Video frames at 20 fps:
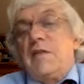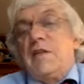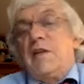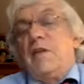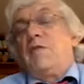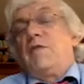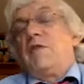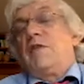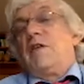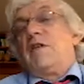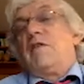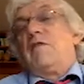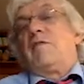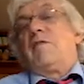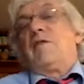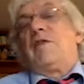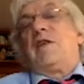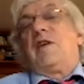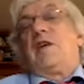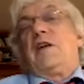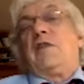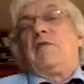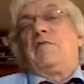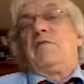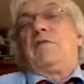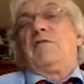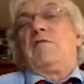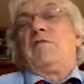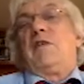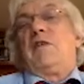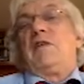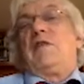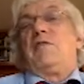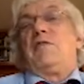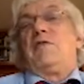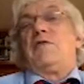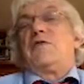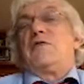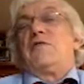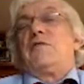Cameron government again would write a
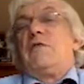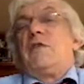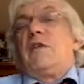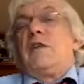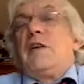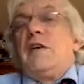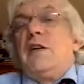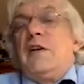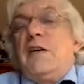brochure.